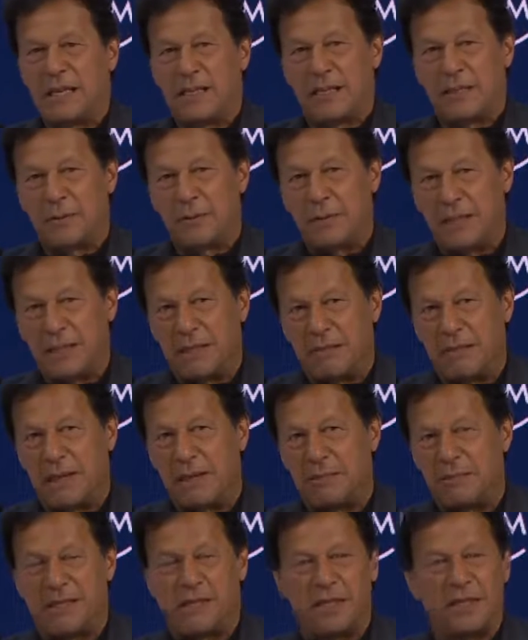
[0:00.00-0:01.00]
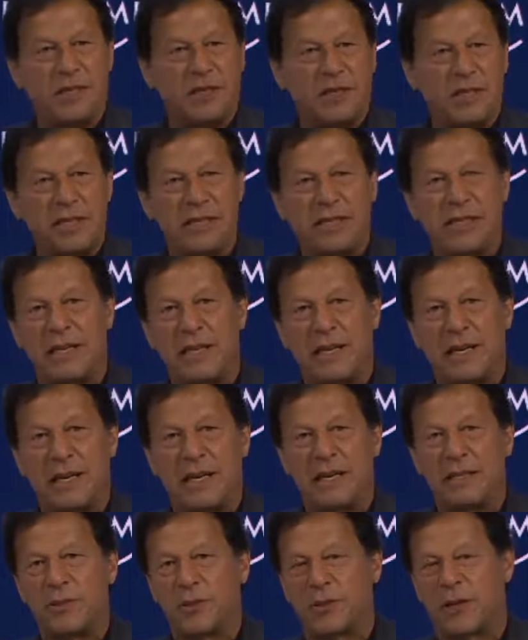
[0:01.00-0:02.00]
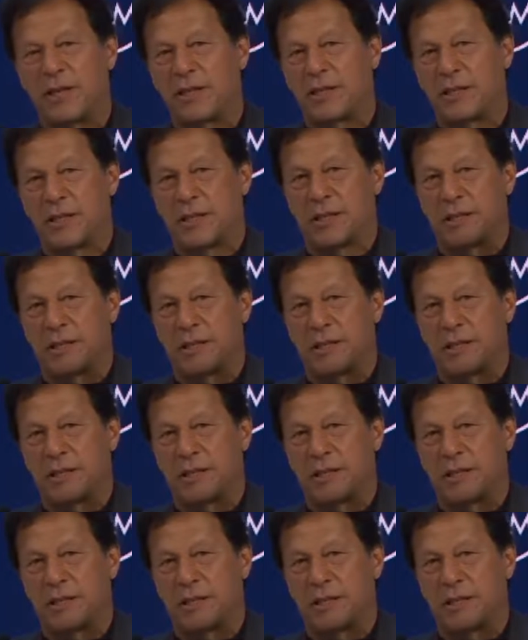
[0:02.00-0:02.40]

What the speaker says: So we developed this 3-tier education